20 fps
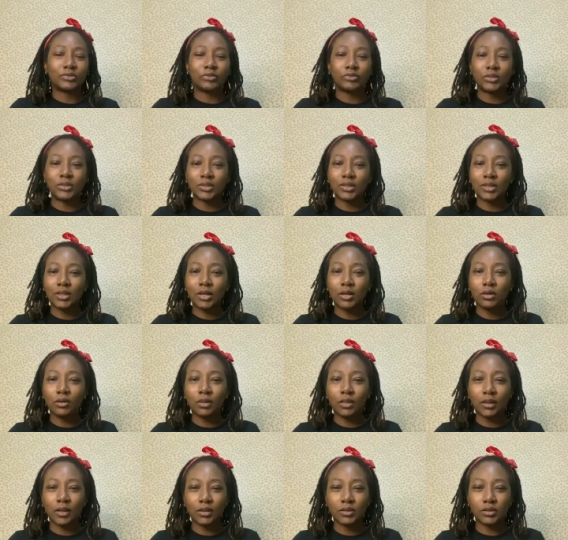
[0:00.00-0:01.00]

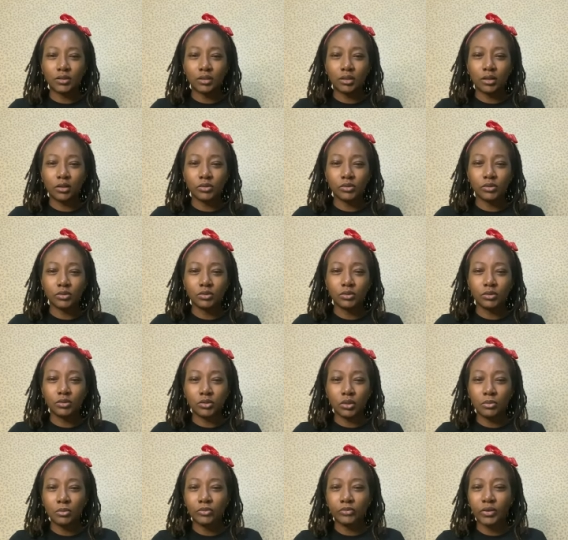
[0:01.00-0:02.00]
physical, tactical. So
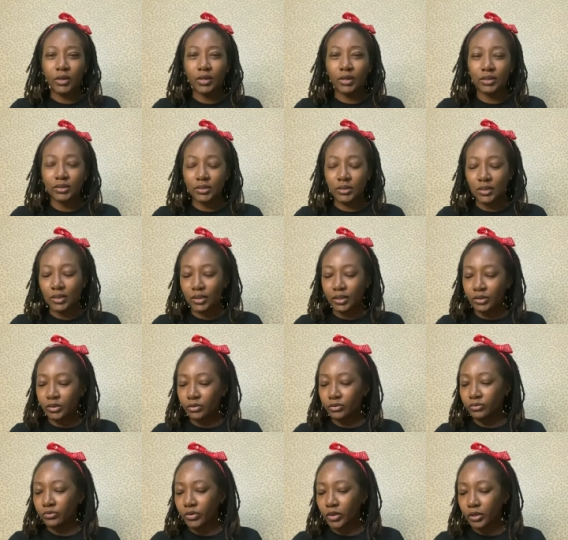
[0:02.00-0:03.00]
some of you are getting like
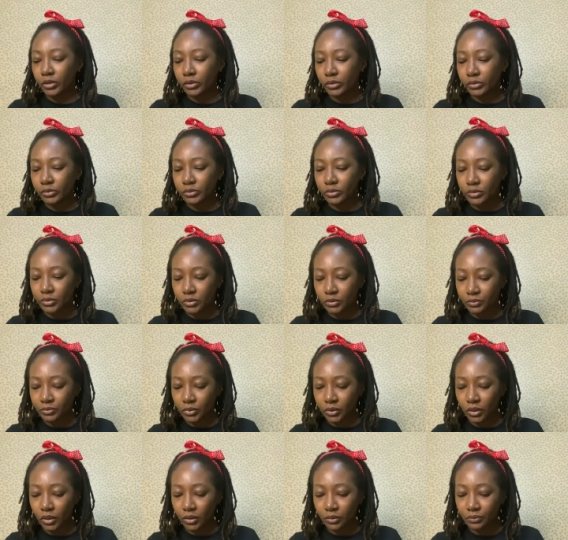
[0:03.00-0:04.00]
new vehicles.
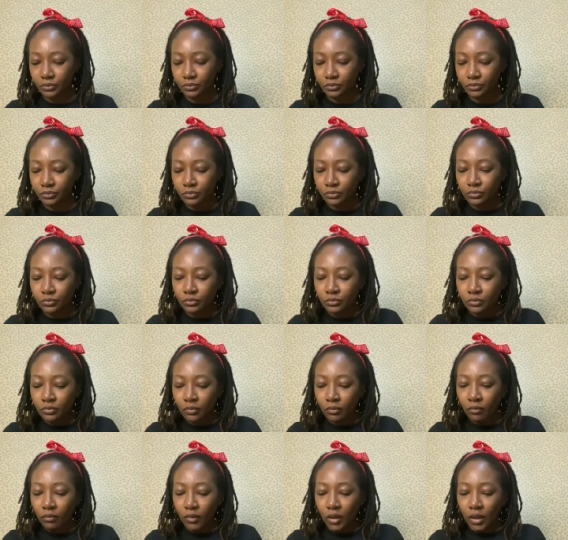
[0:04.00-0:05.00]
Okay,
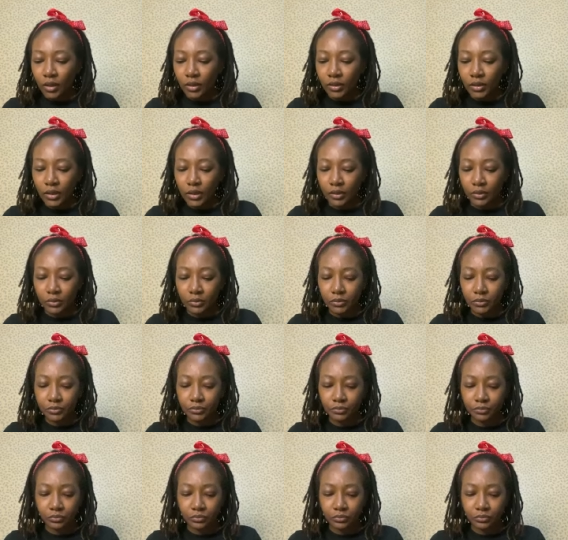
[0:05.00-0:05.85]
now.